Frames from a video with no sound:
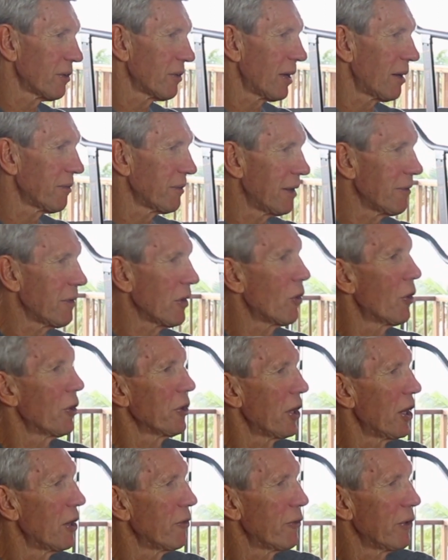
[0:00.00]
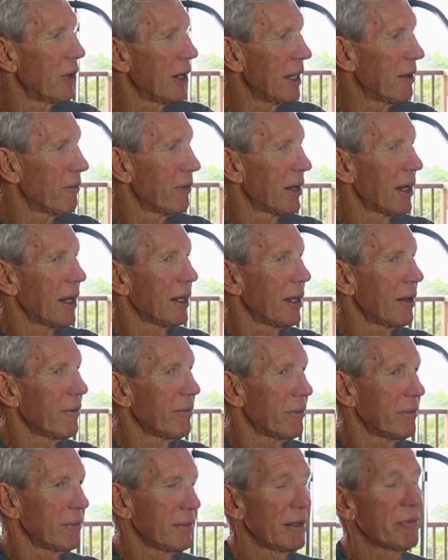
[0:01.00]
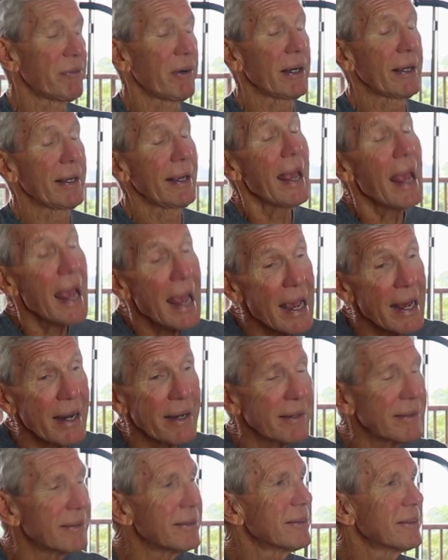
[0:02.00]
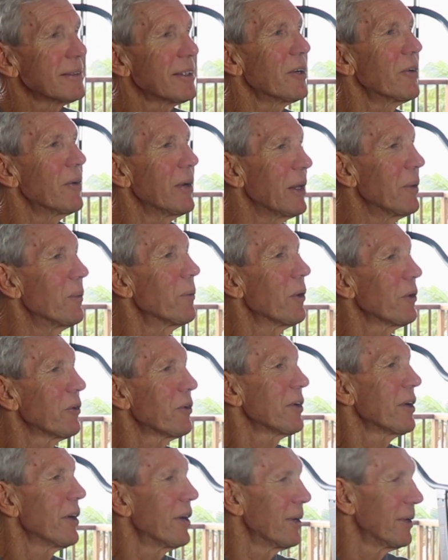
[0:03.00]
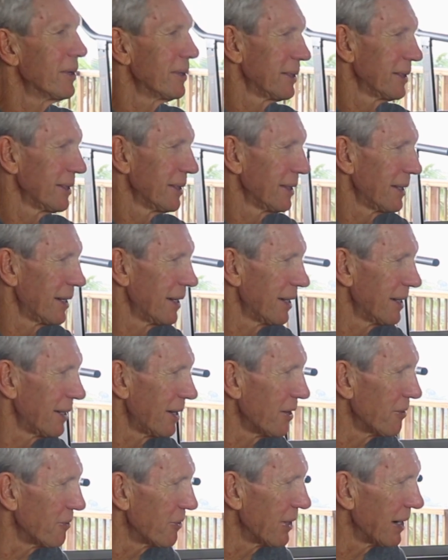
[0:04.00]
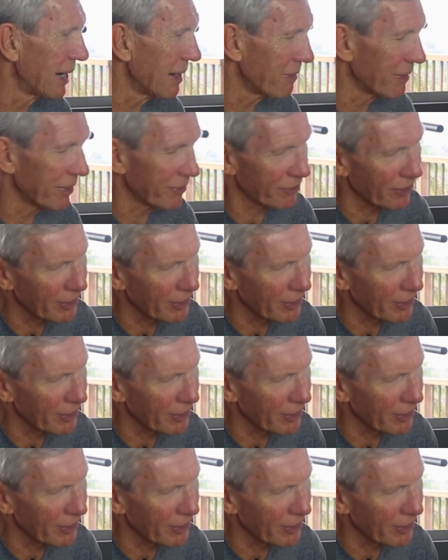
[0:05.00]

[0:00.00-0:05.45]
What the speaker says: So I've never gone over 11. I know if I can, I really want to go over 11.